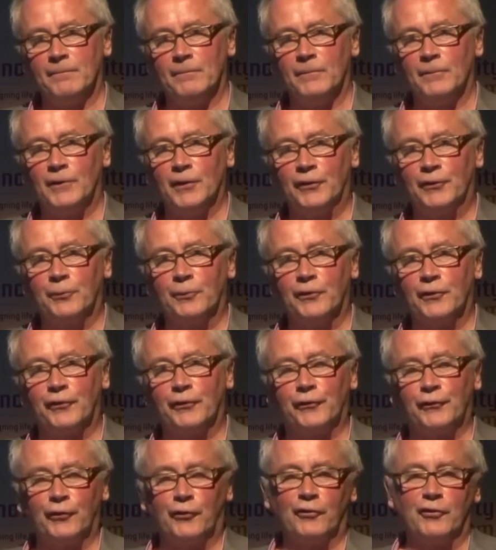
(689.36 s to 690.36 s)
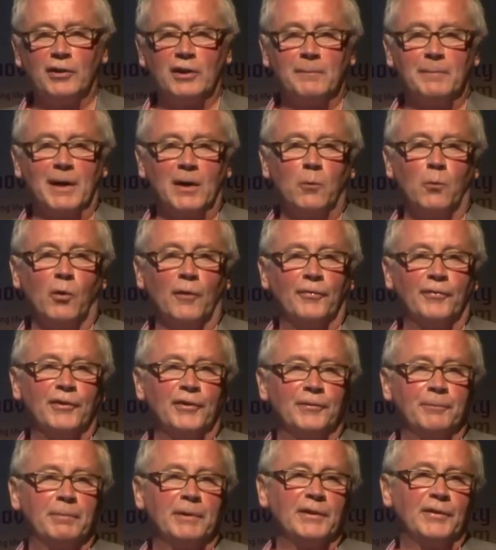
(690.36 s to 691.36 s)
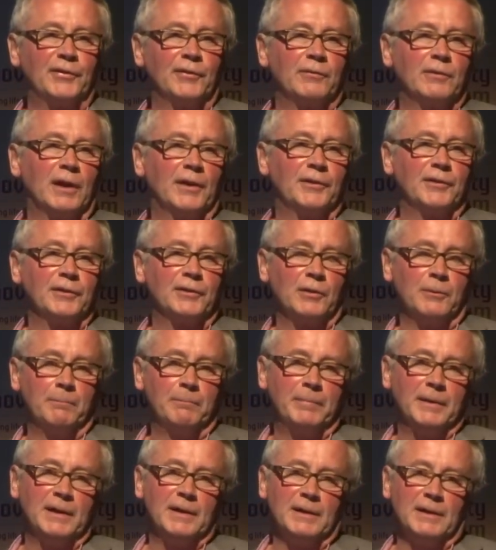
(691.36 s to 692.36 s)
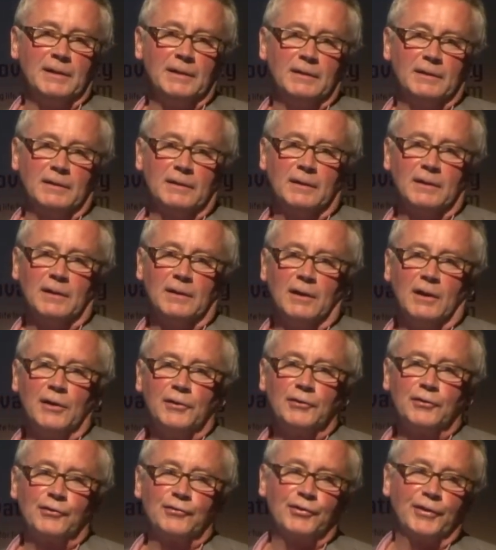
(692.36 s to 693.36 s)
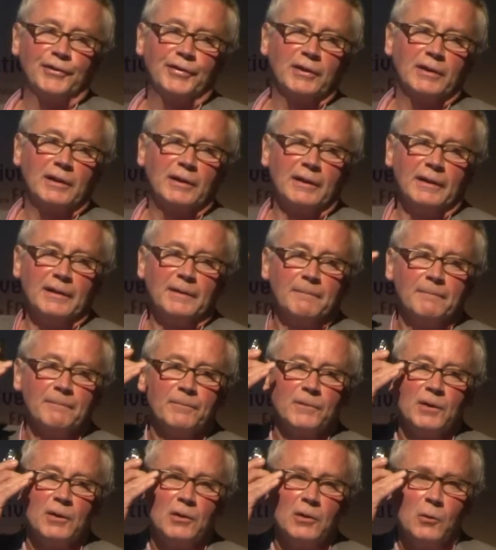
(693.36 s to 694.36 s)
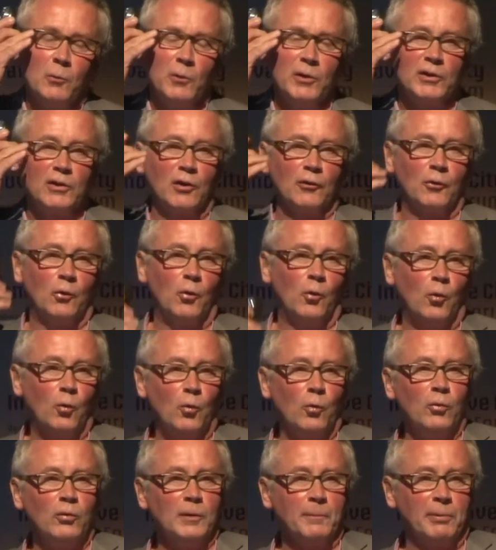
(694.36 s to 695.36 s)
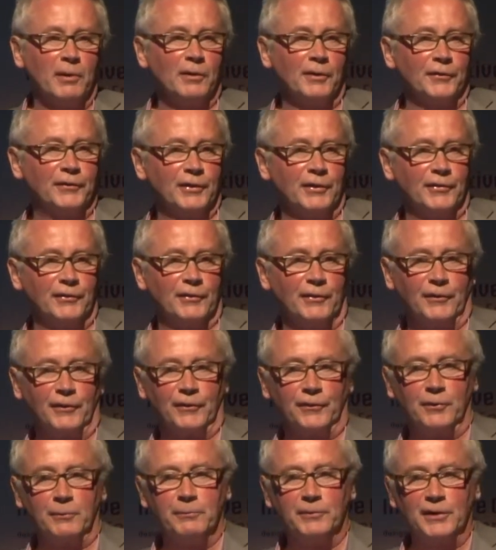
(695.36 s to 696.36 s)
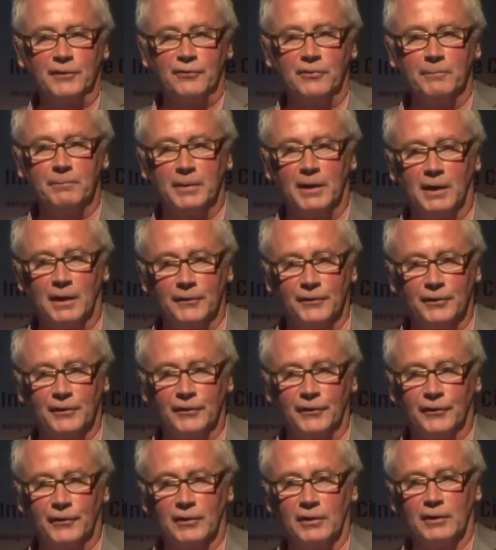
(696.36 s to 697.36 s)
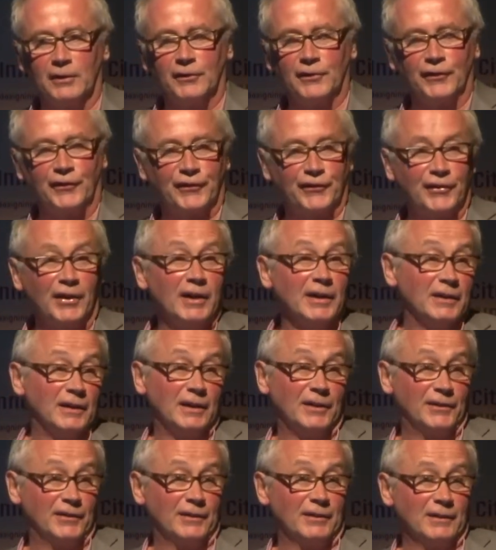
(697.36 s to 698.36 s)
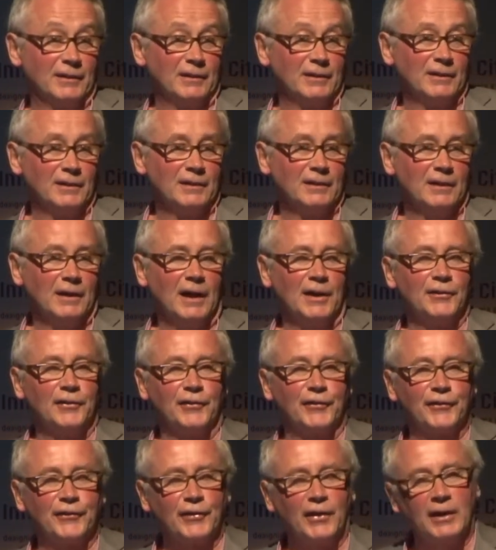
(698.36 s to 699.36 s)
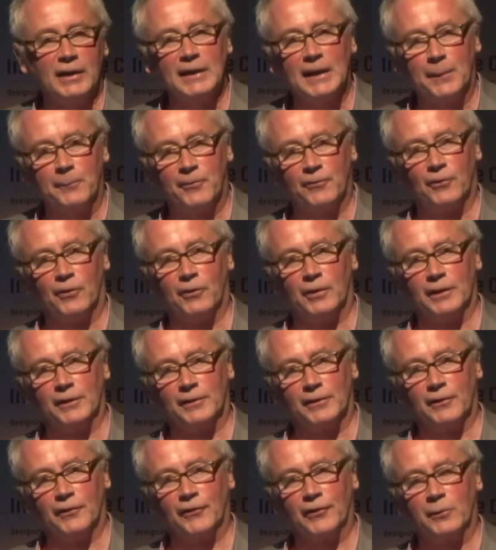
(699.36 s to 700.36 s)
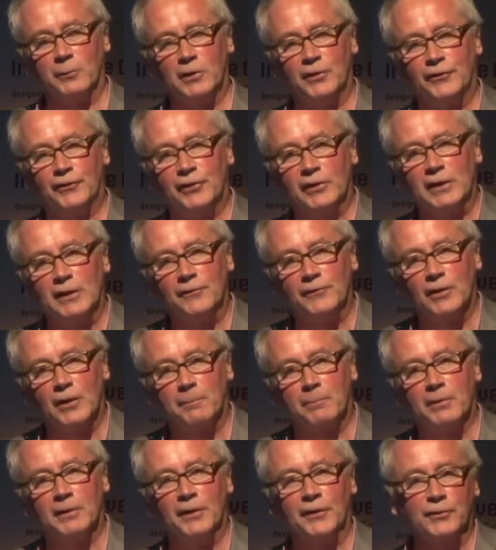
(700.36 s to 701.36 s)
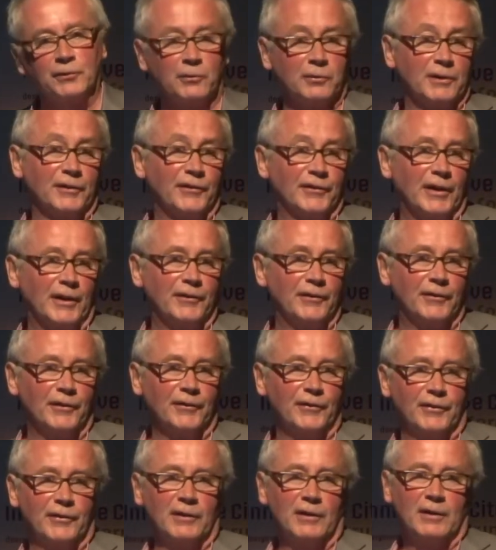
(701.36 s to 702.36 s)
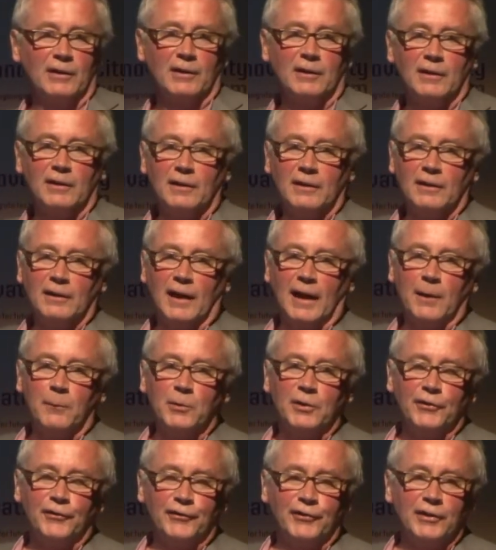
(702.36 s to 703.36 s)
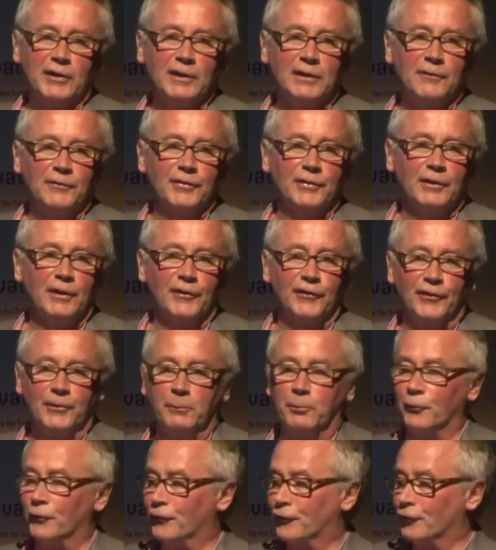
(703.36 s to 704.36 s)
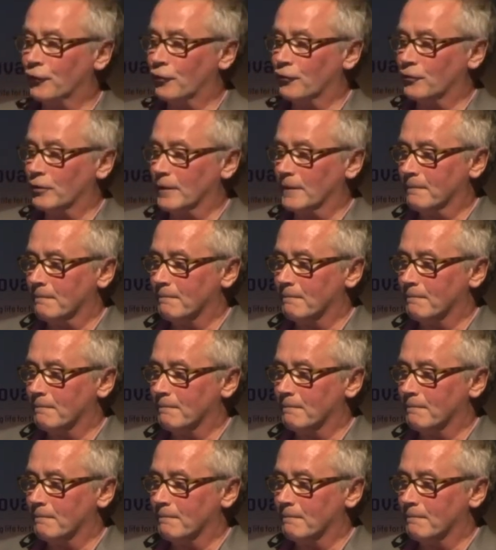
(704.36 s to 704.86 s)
This was a story about what this piece of London could be, and critically, we got all the politicians from different parties to sign it and to sign up for it. So we achieved a political consensus, and we achieved a simple story.